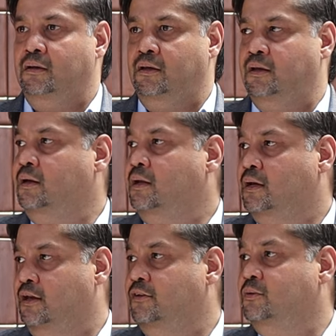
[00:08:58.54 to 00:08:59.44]
in India,
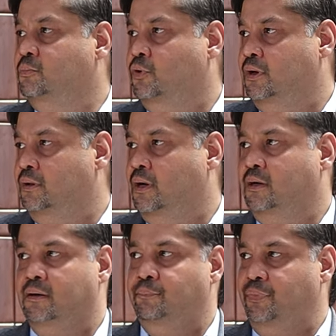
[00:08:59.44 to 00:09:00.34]
case in point,
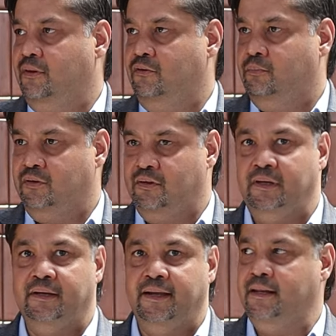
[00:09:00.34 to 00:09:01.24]
that
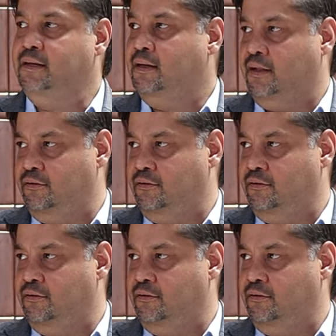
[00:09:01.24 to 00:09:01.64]
especially Delhi,